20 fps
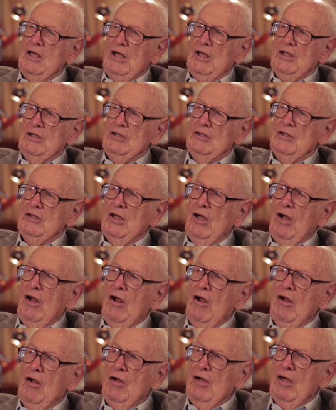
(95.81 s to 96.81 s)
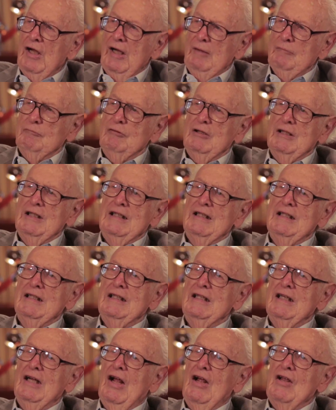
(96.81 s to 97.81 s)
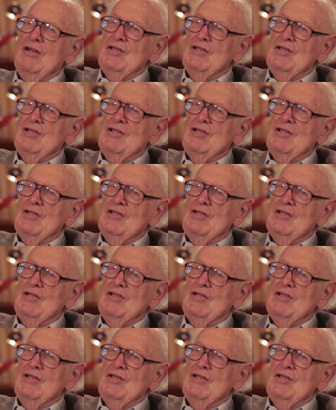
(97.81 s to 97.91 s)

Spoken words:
in bringing